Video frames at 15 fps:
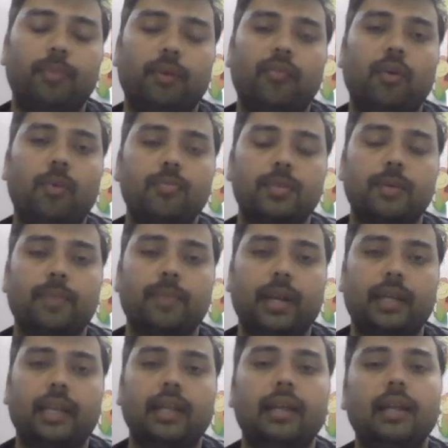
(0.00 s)
perform some
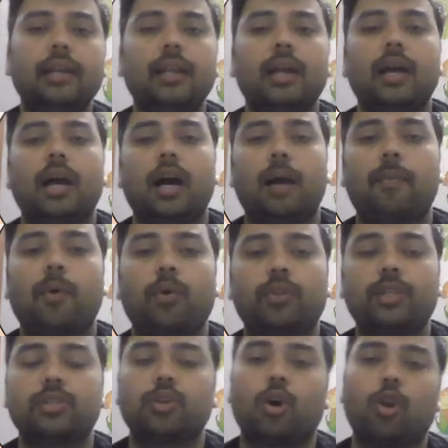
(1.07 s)
practical about
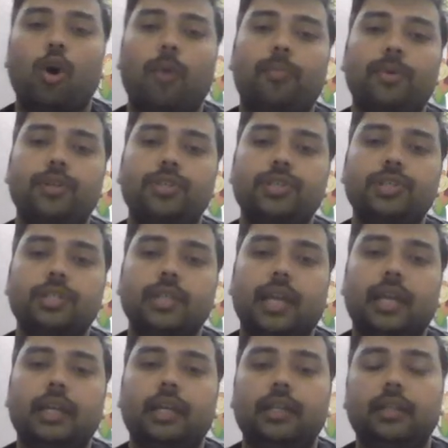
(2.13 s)
these all operations
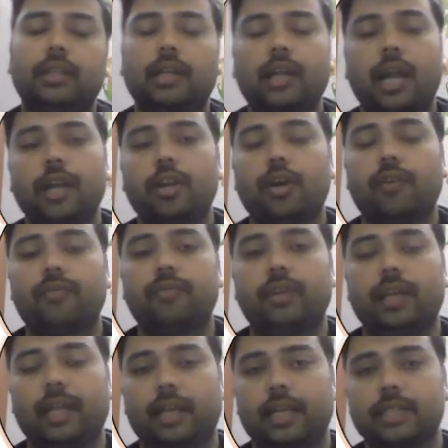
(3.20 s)
and the kind of
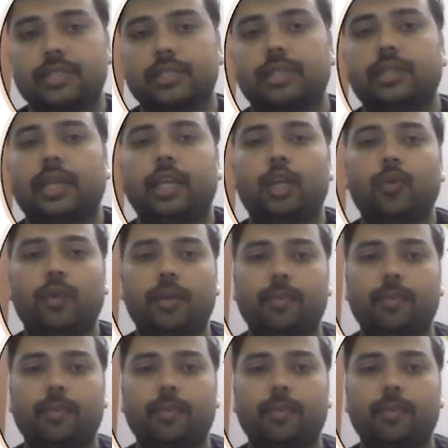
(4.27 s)
link. Thank you very